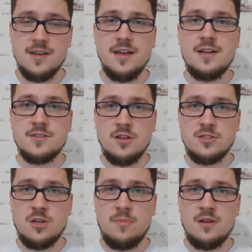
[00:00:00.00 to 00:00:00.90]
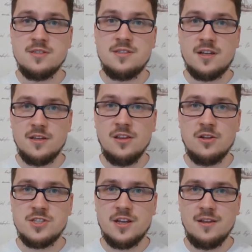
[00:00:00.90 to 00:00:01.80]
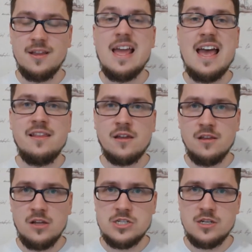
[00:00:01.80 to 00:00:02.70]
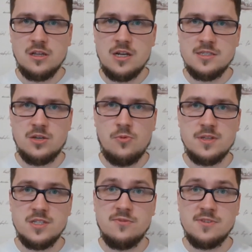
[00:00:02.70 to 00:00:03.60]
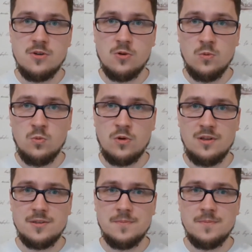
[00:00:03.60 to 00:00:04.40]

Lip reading: it is also about the technological and ecological consequences for the whole world.